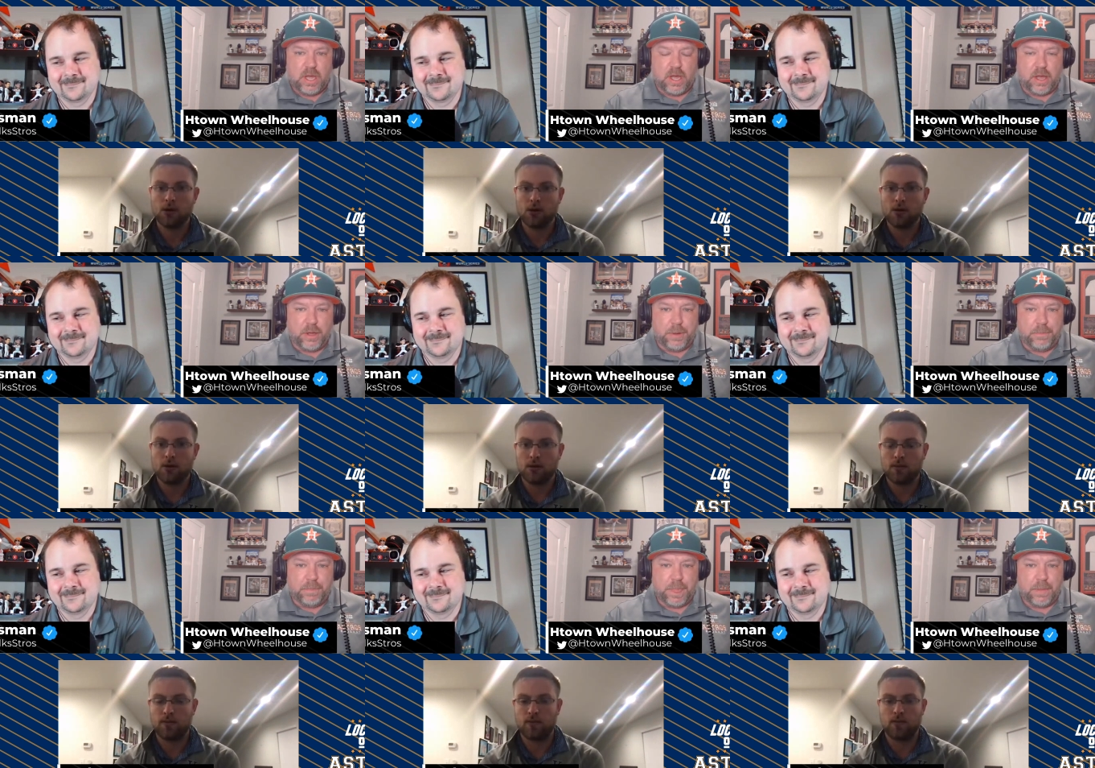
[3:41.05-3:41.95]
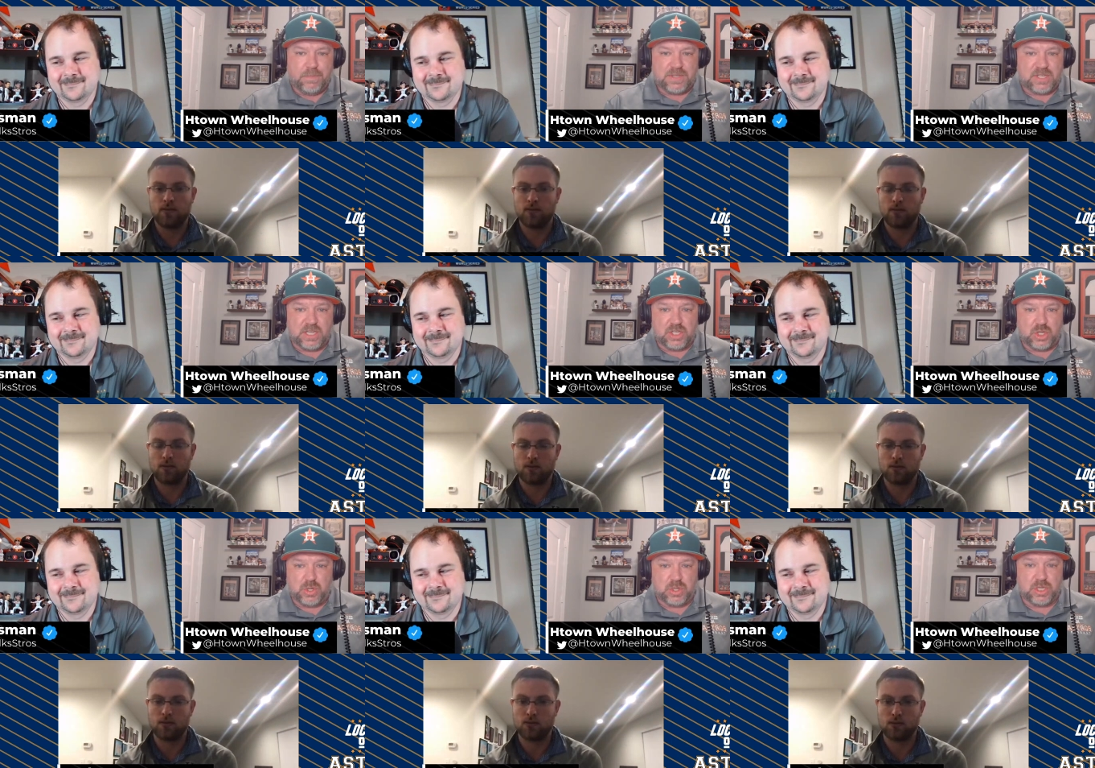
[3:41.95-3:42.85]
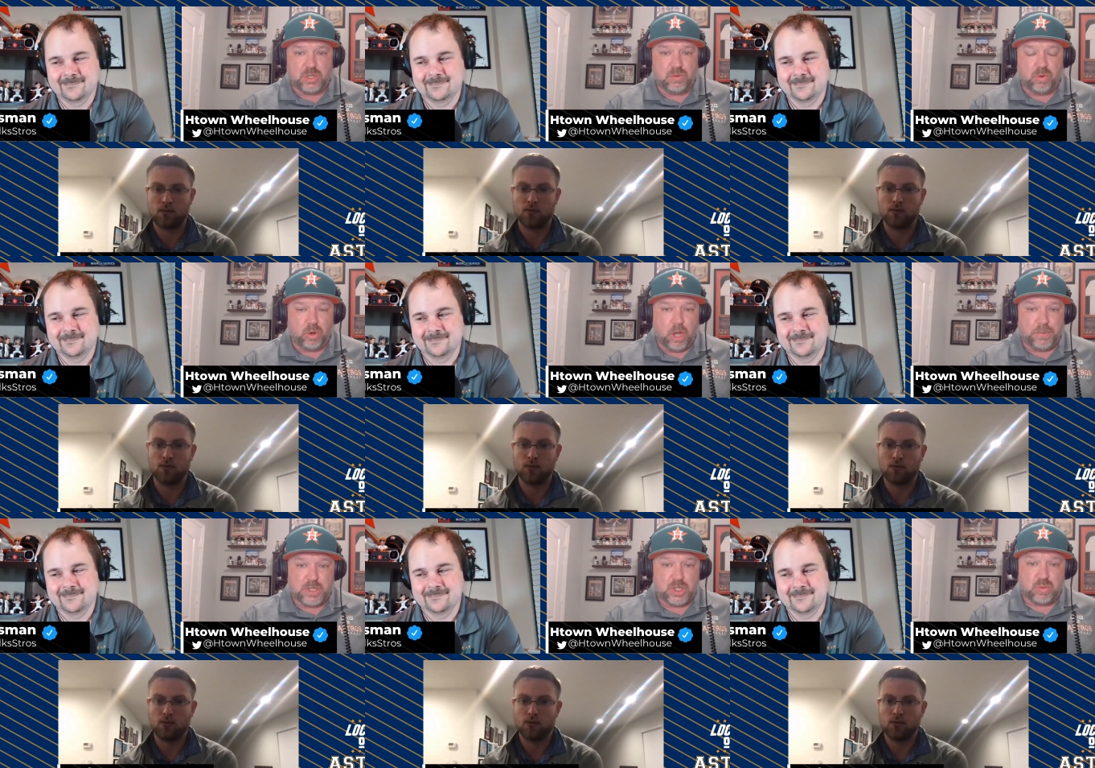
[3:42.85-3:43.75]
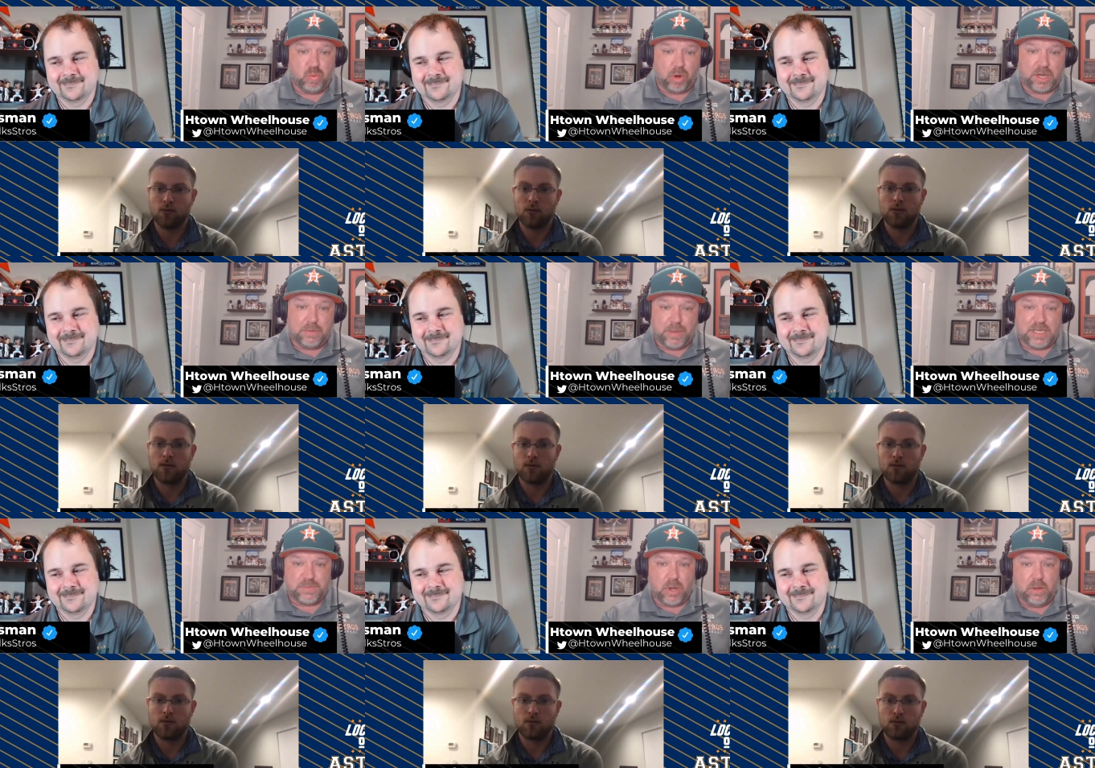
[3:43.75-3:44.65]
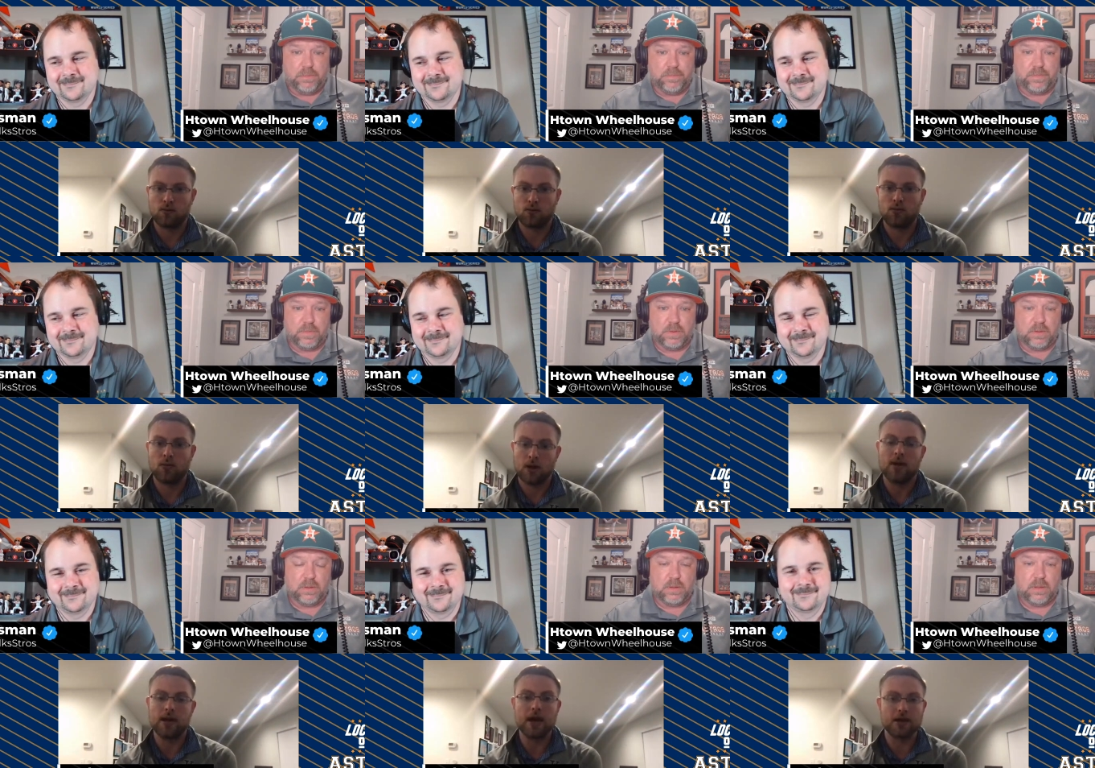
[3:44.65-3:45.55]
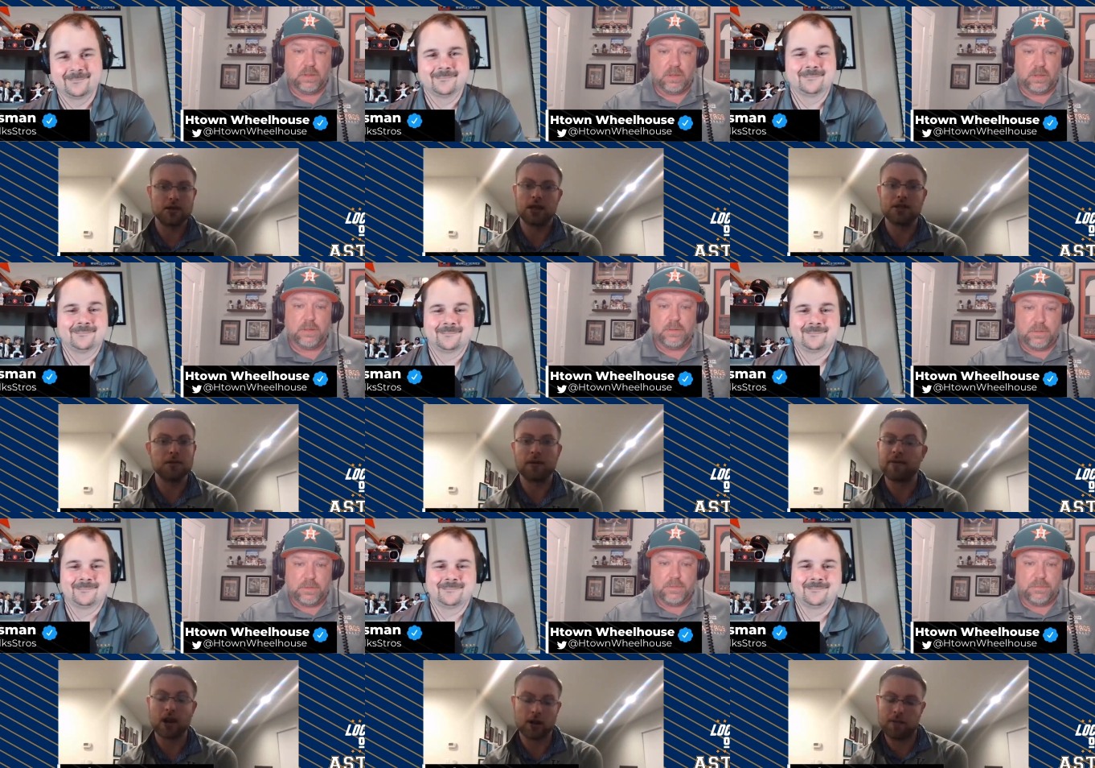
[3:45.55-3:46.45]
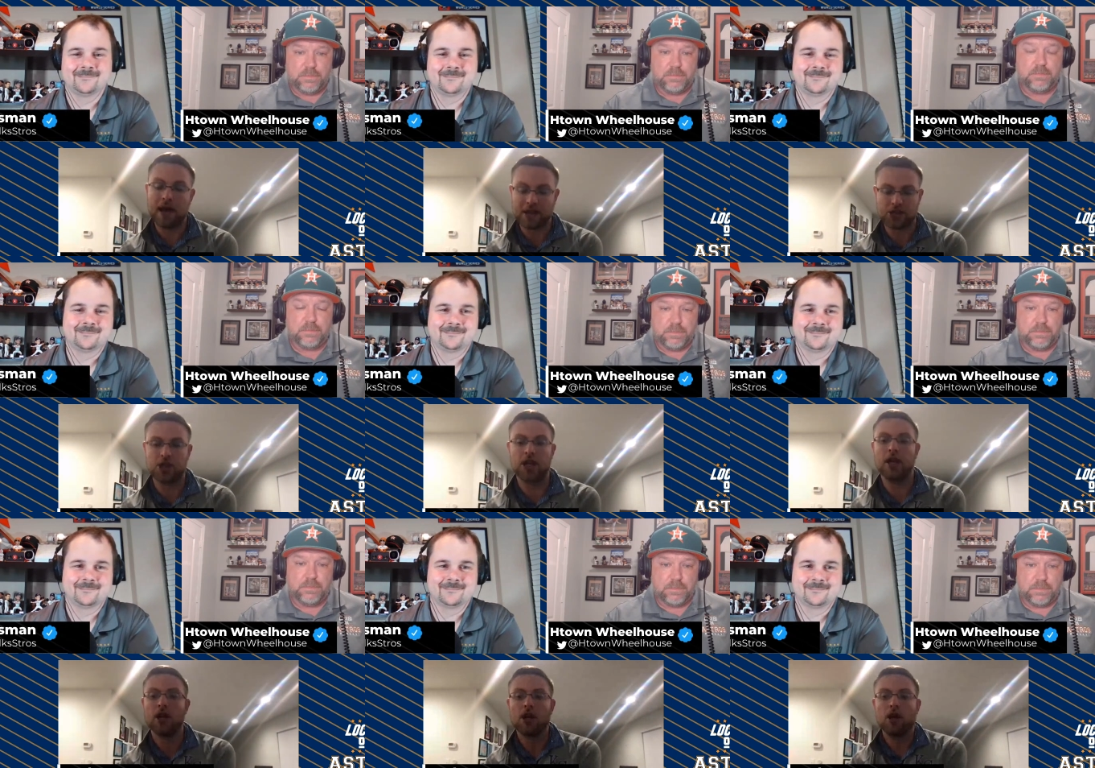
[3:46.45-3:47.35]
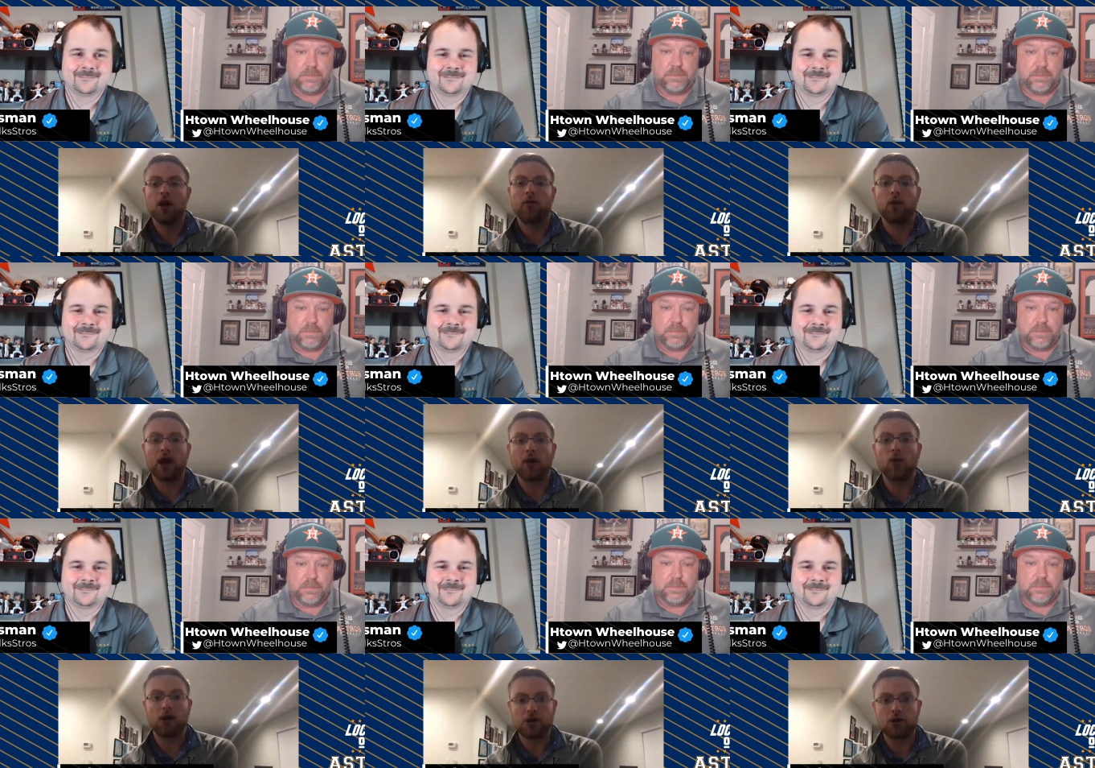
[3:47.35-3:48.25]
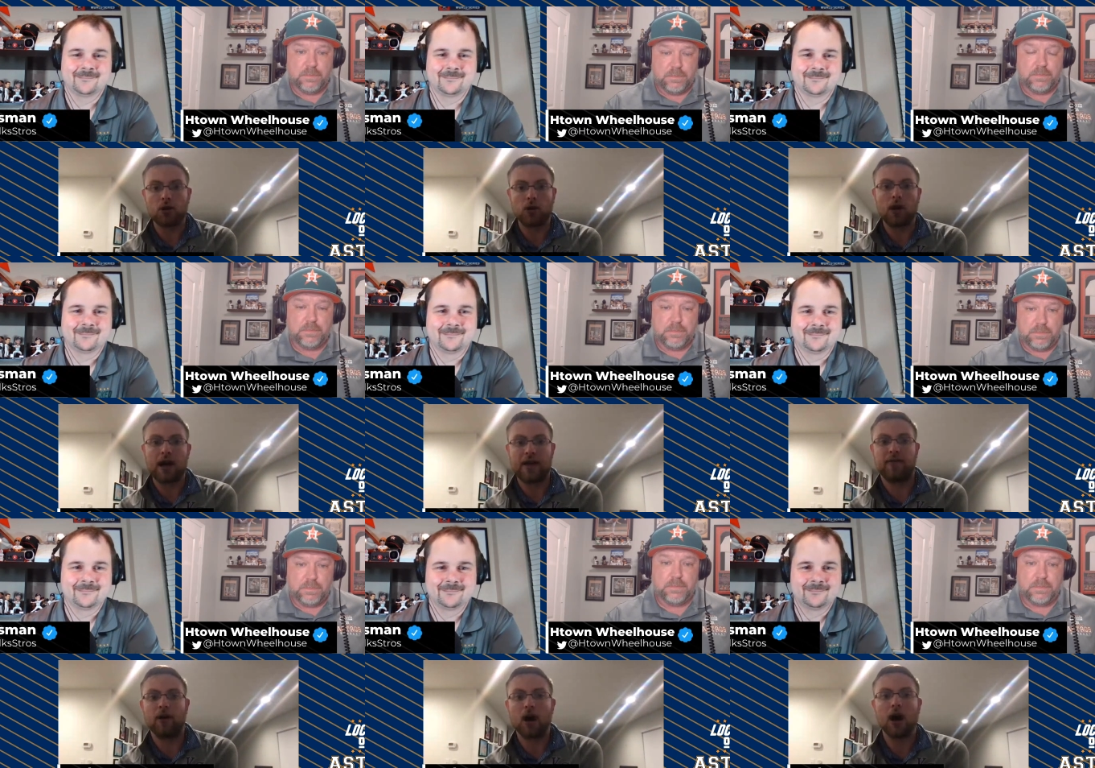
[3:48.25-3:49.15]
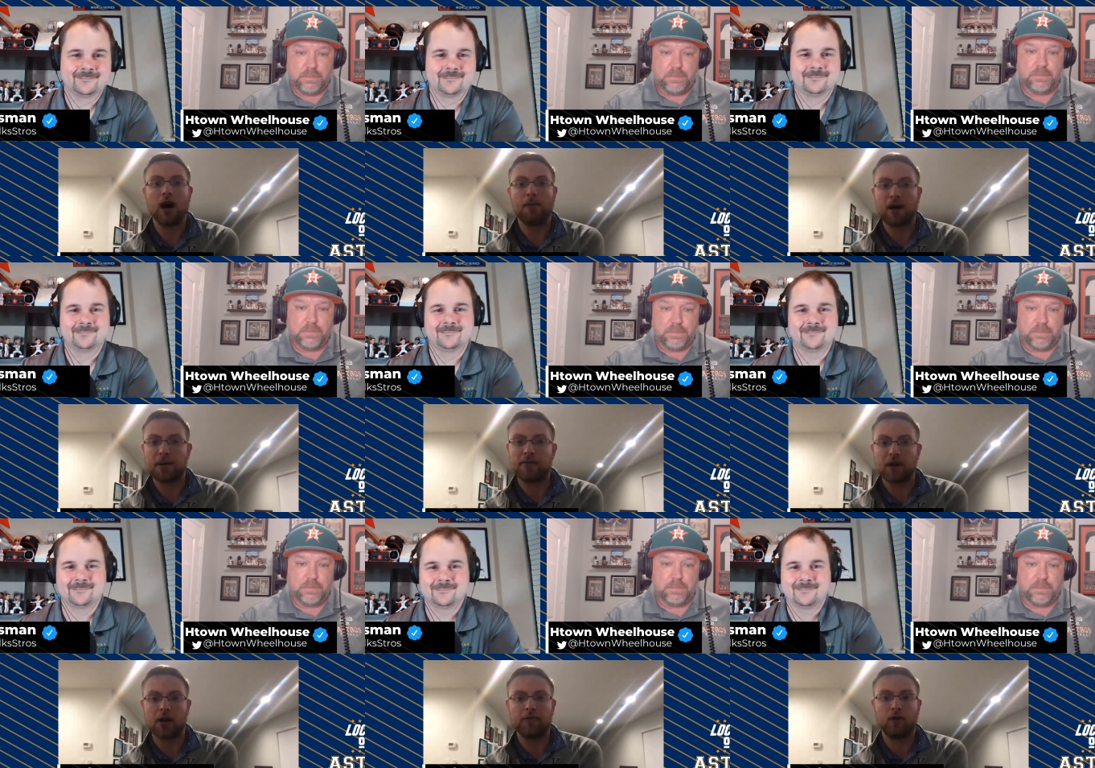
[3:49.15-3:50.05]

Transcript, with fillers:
Speaker 1: um, since you, since you've grown up? Is just working baseball?
Speaker 2: Yes, it's been very passionate of what I want to do in life. Um, I've been very